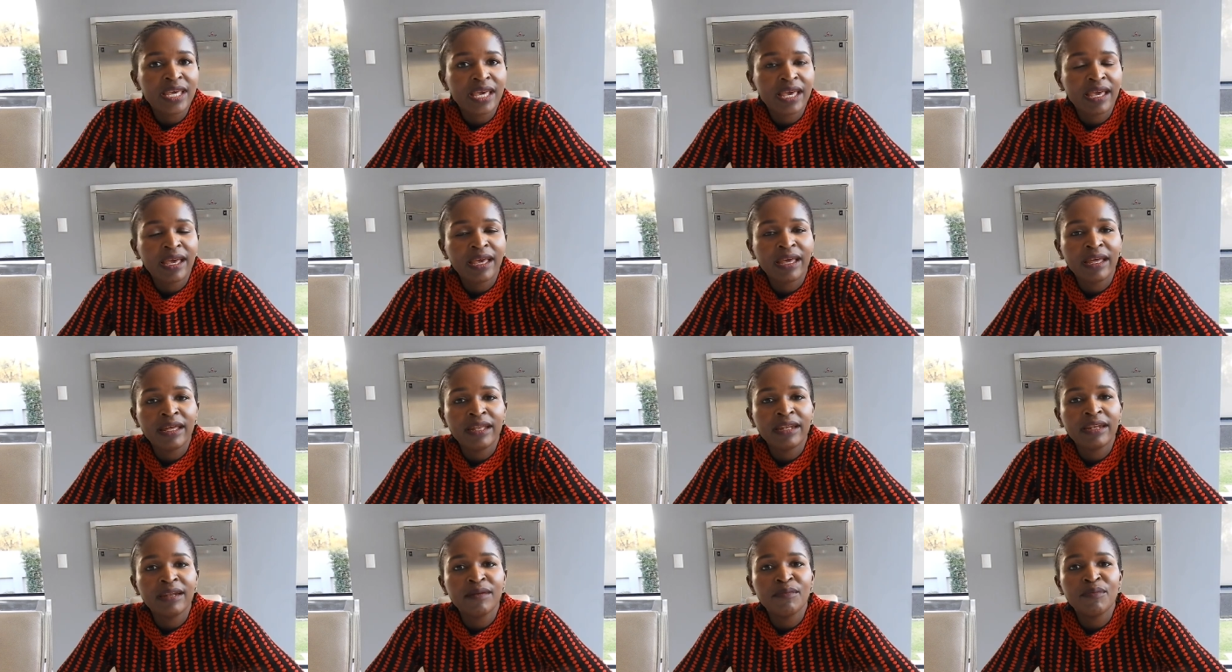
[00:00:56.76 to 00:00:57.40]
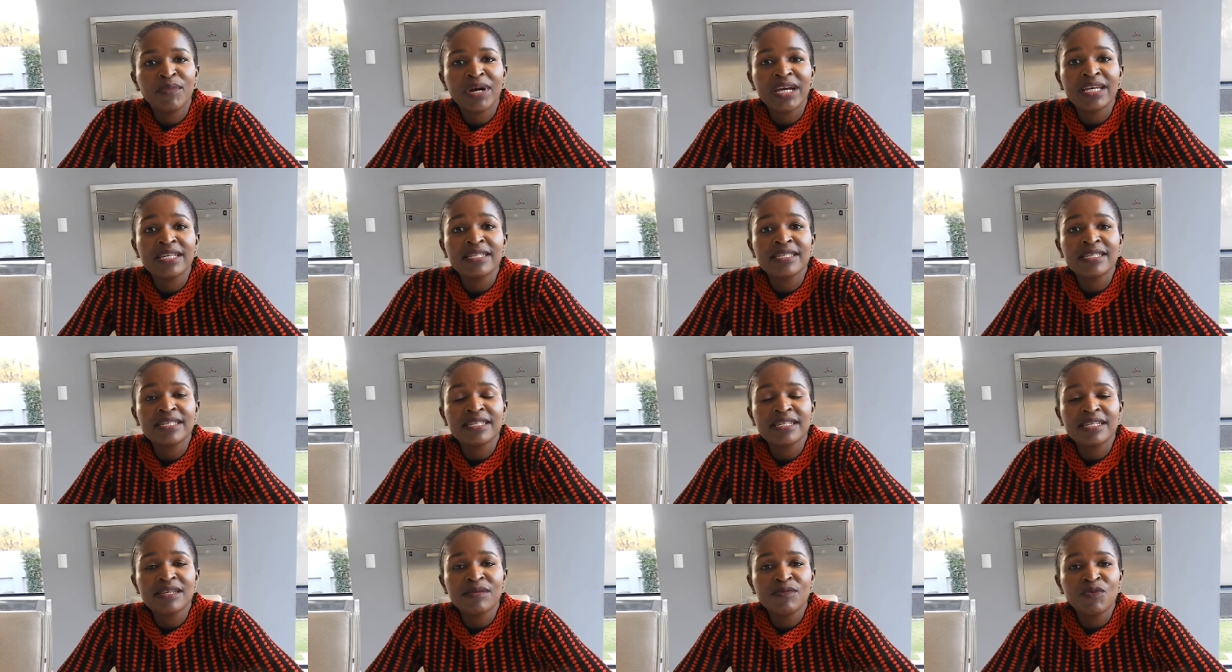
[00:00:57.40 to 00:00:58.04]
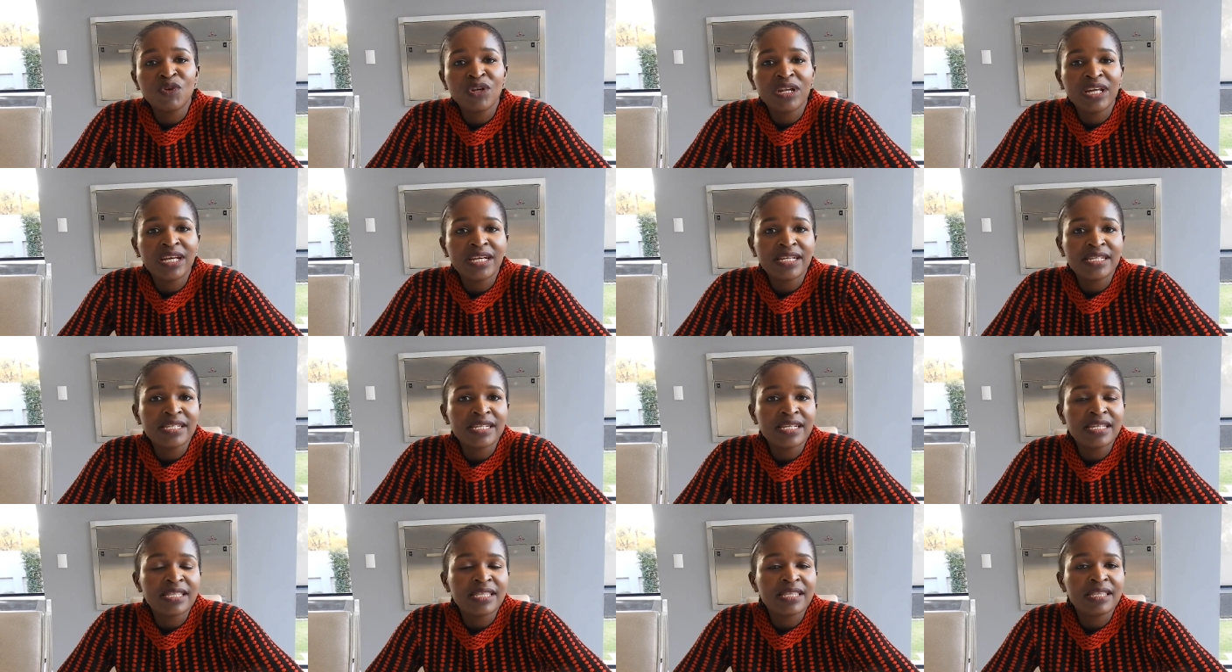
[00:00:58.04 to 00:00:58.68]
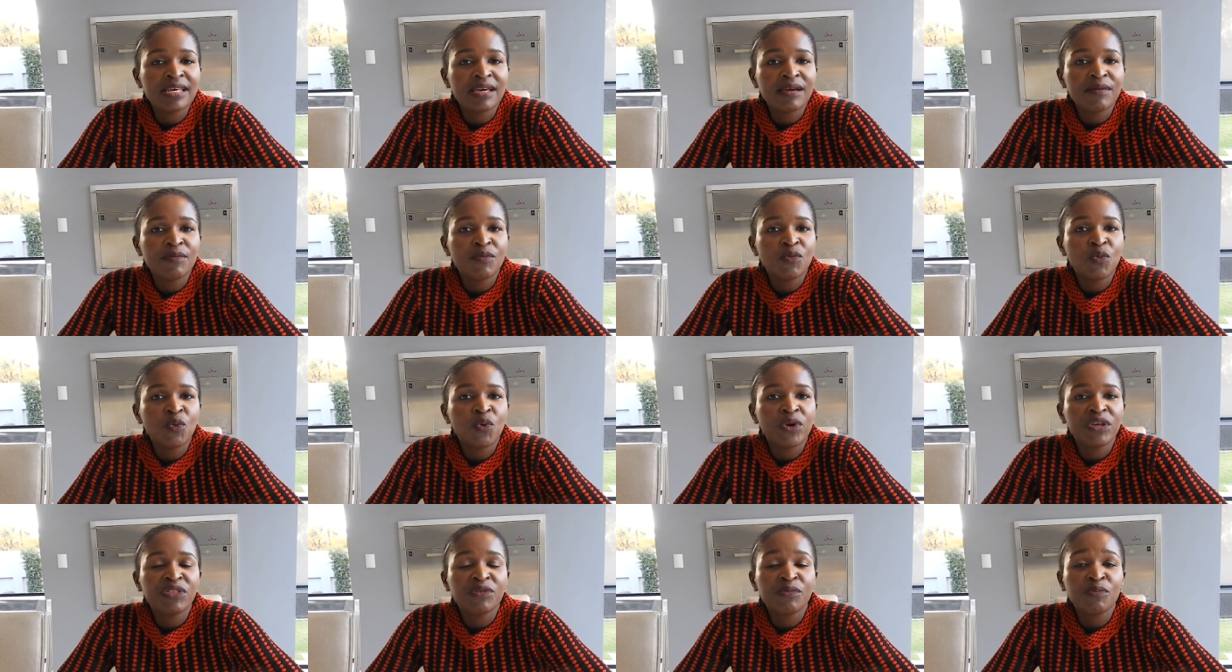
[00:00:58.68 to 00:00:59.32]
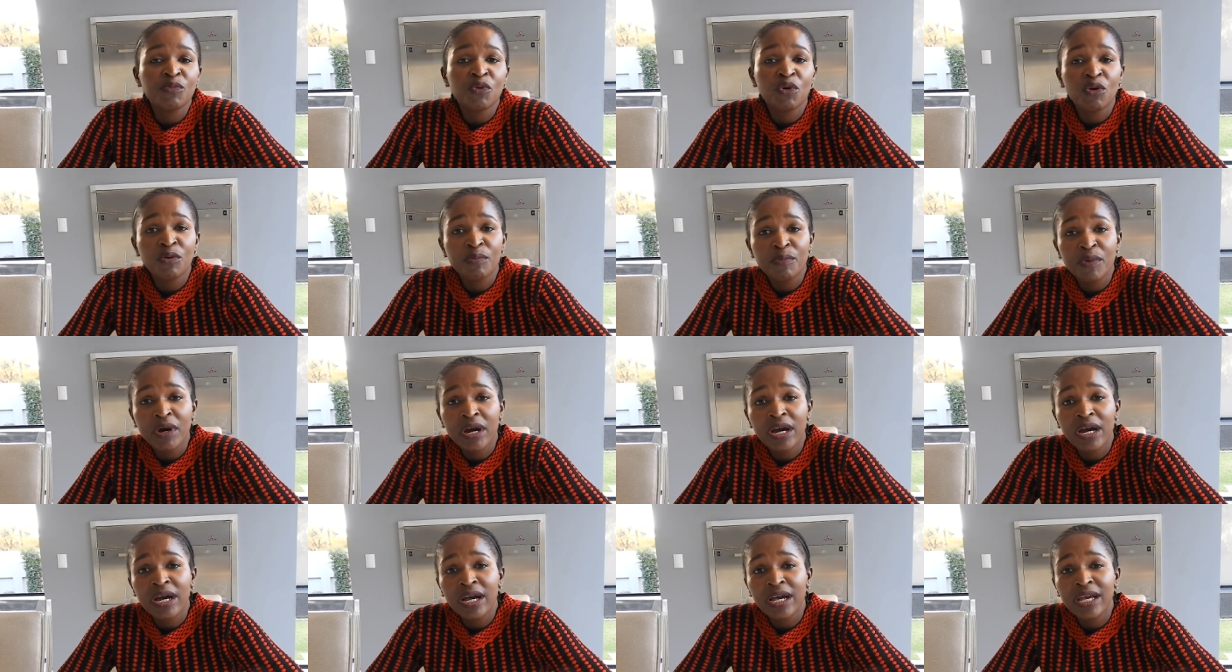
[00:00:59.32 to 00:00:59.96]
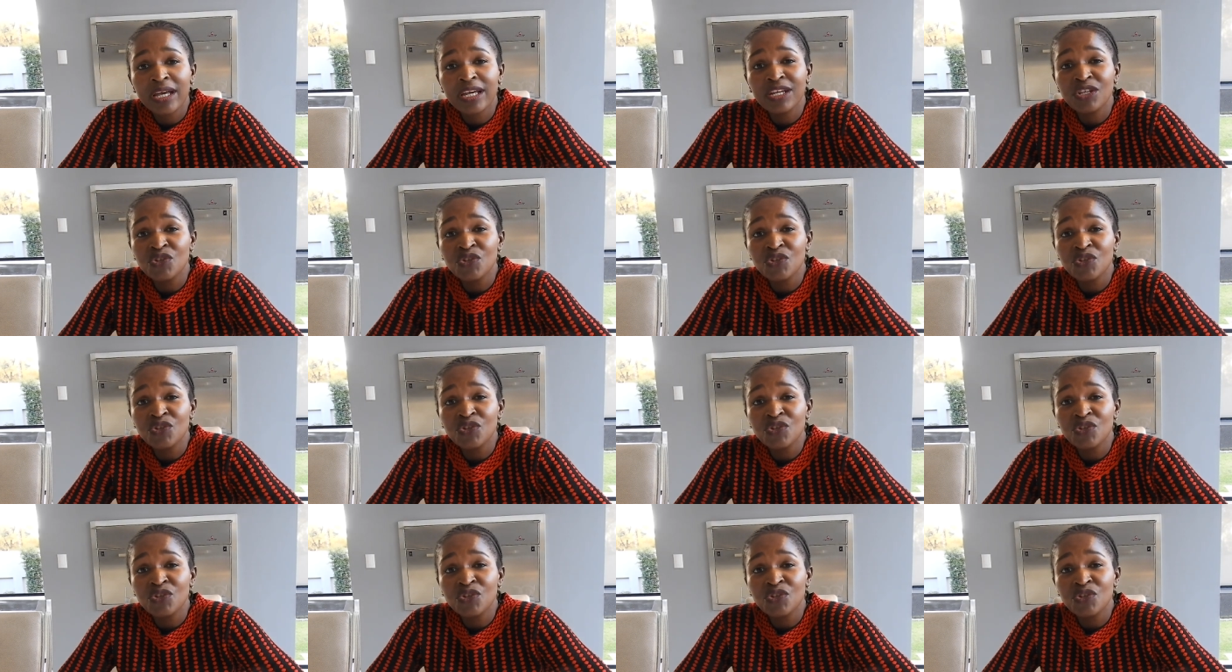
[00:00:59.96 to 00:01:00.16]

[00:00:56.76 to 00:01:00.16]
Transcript: can by stimulating them with proper